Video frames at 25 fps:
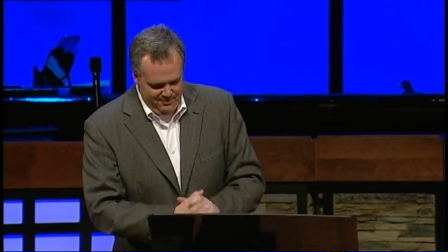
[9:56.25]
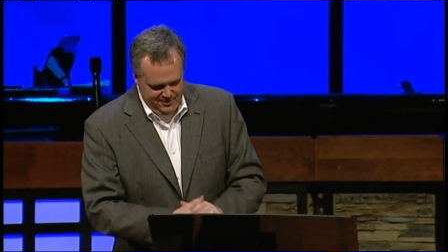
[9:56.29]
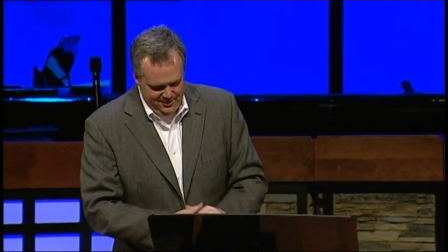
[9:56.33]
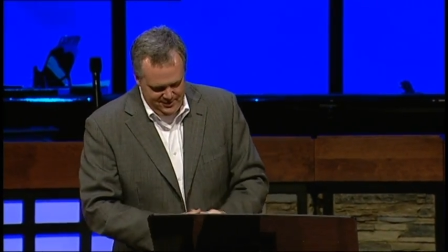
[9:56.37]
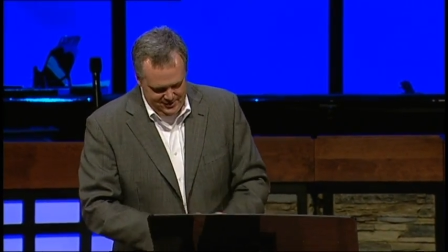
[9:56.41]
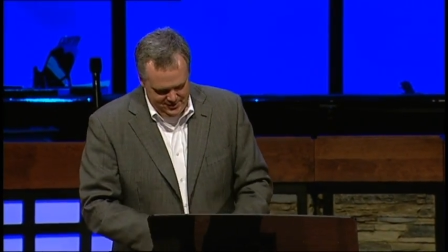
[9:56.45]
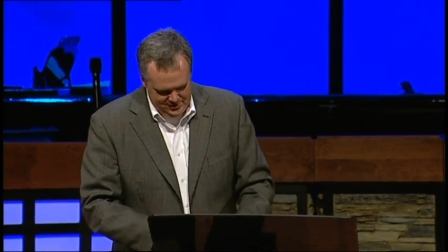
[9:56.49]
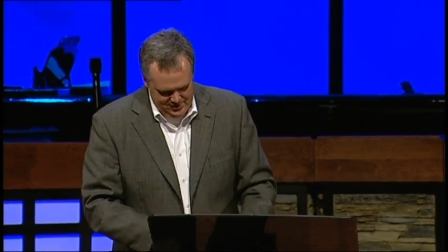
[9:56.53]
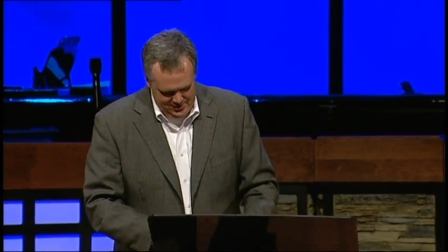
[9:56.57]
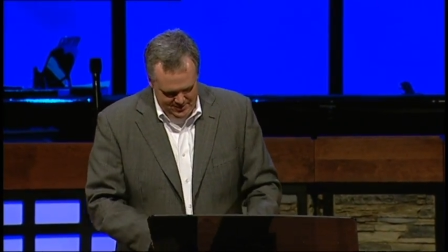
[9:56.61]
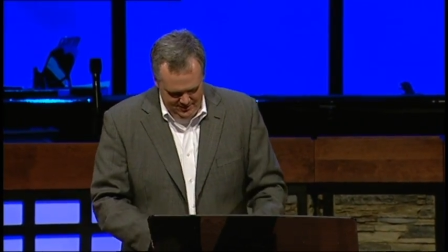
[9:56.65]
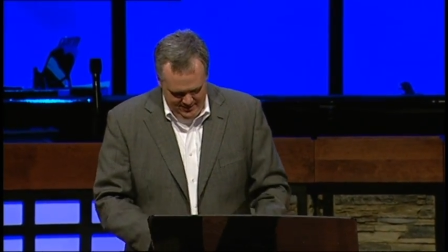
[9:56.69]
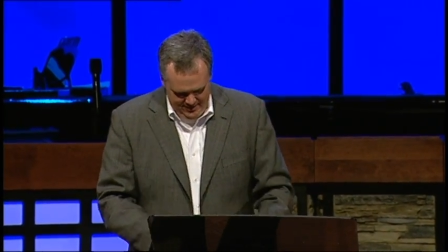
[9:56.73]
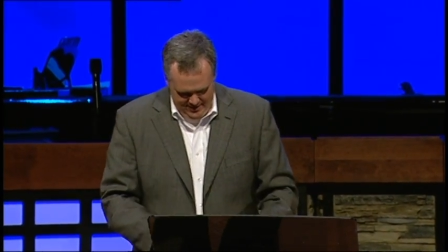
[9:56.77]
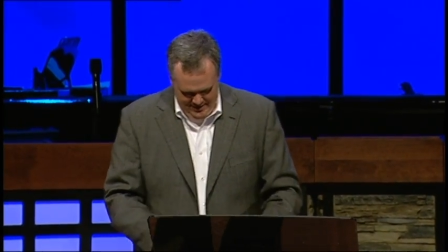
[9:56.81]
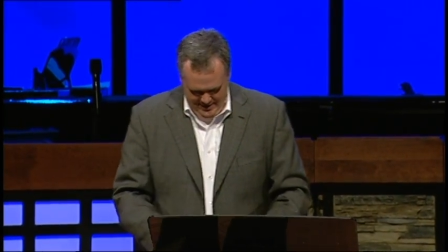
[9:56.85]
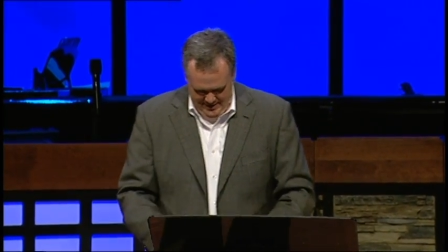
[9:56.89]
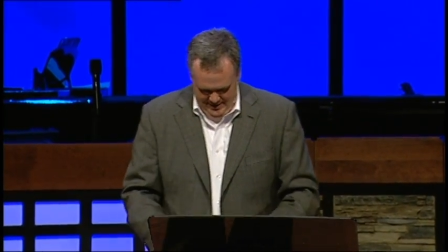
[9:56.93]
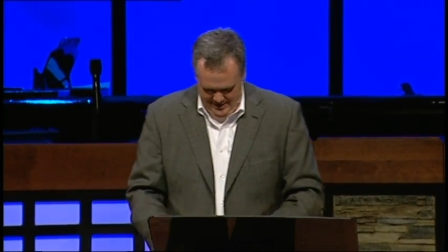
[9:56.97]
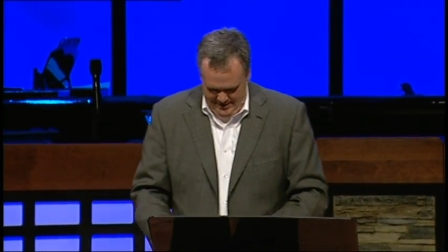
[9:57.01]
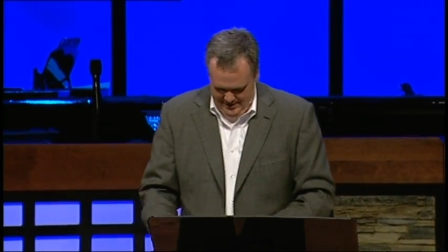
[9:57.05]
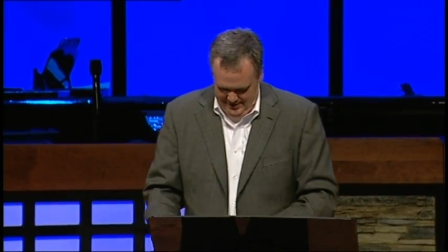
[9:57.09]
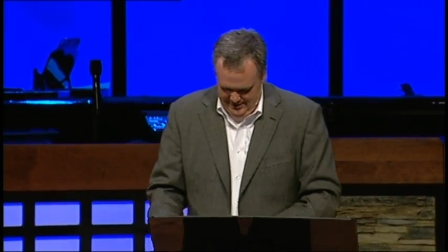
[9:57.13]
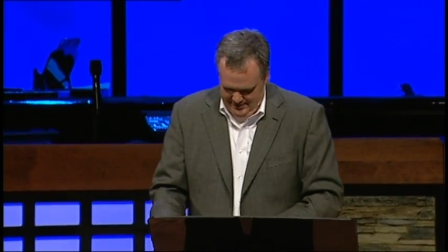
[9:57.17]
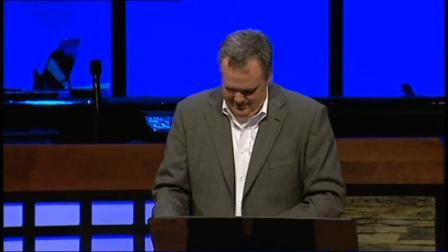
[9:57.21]
but she
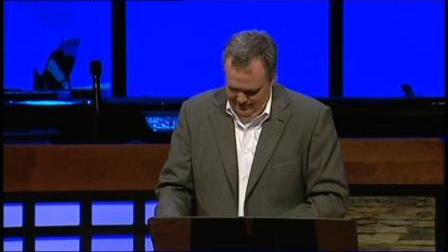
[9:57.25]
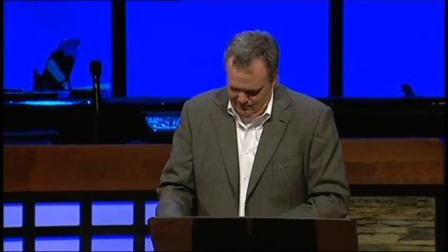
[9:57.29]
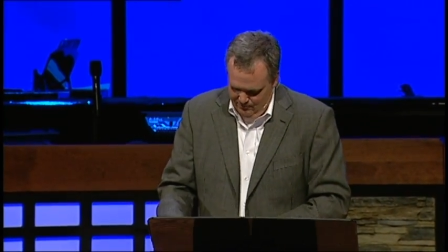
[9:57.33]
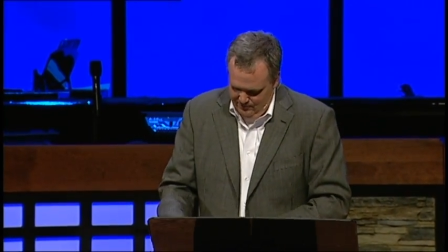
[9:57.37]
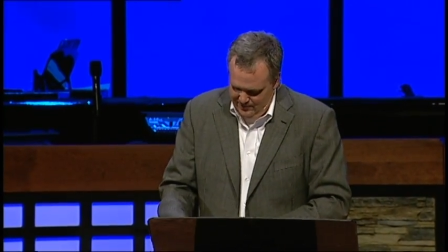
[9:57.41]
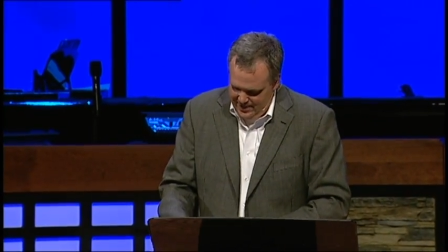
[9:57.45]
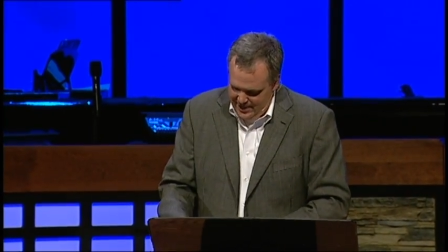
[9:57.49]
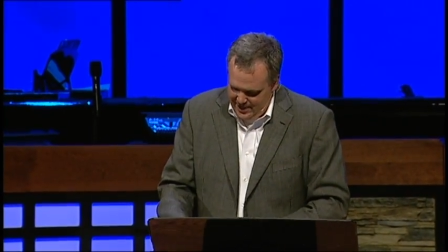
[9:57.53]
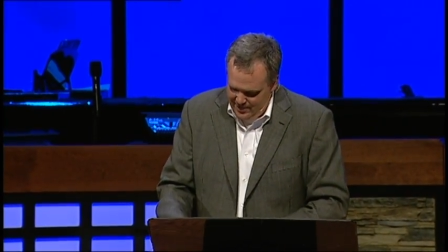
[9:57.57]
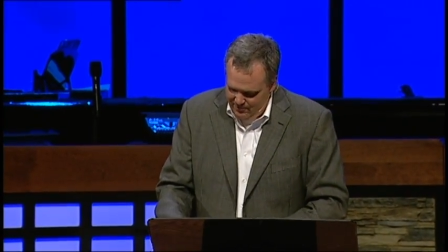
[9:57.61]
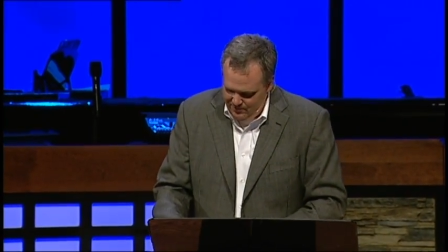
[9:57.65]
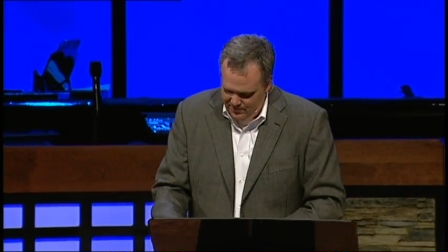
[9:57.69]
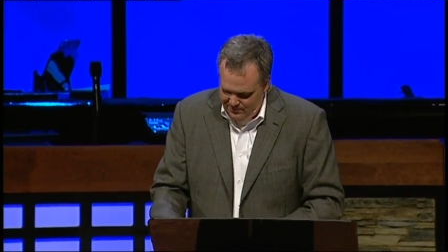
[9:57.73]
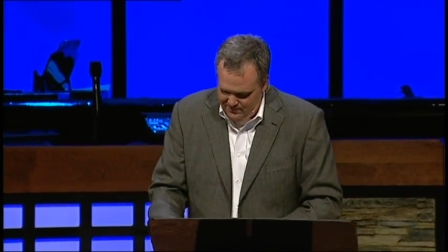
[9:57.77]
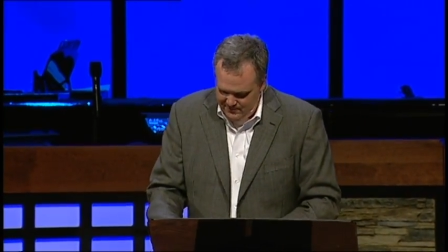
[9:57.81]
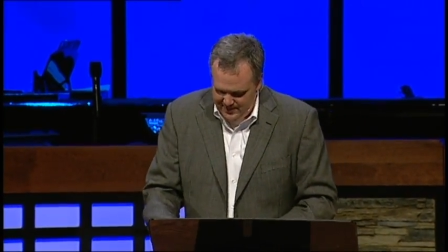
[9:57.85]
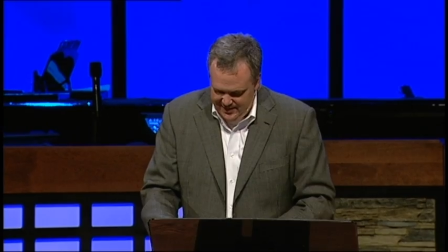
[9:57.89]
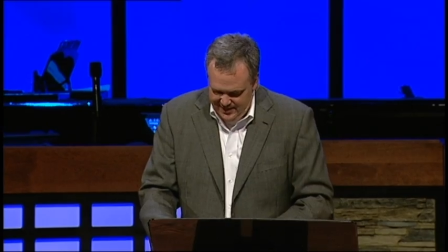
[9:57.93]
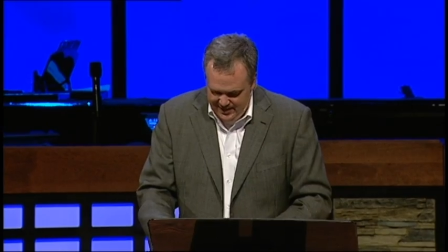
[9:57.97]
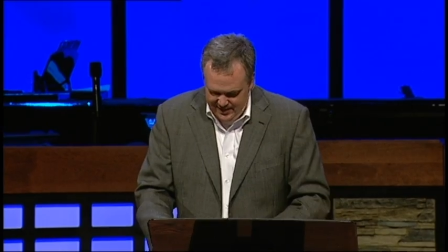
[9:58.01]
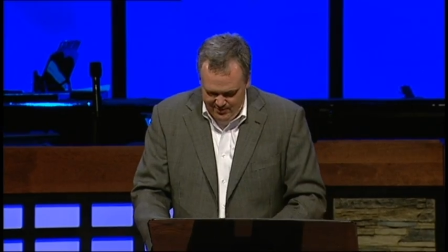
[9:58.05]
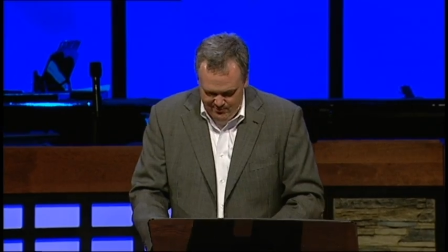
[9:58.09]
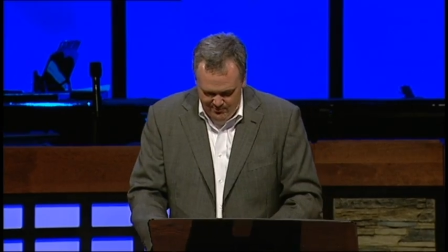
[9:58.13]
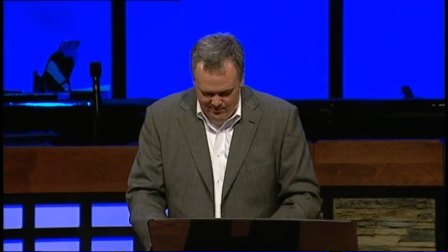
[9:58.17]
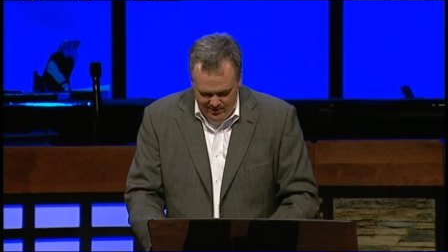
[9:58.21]
uh, went out with
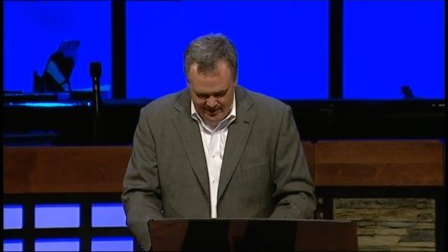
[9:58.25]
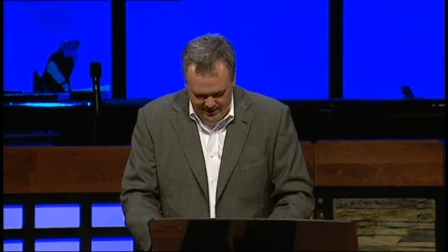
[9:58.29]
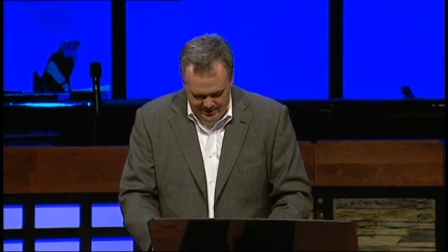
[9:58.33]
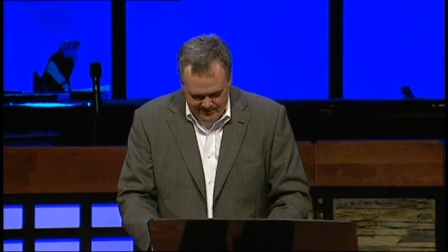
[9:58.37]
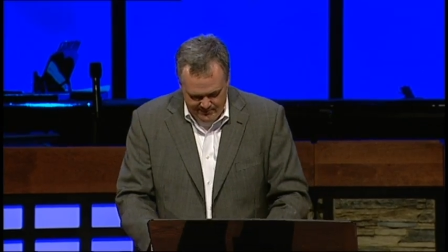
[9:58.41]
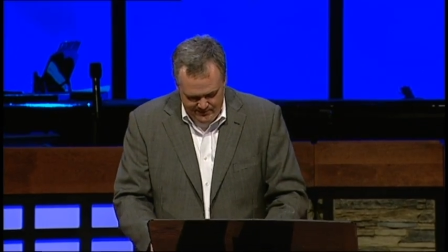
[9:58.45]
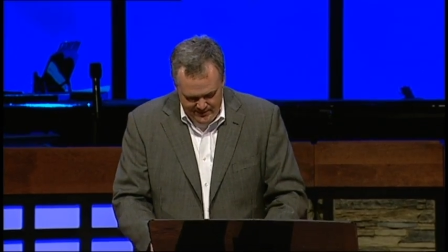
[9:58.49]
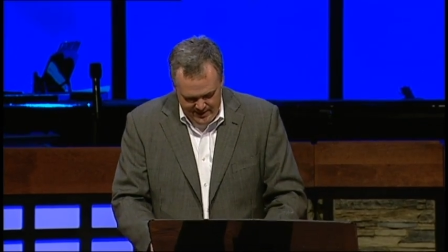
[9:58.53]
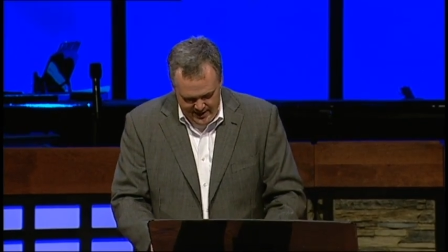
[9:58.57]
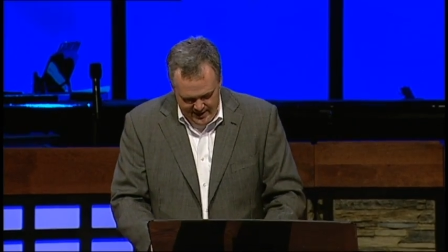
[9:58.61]
me anyway.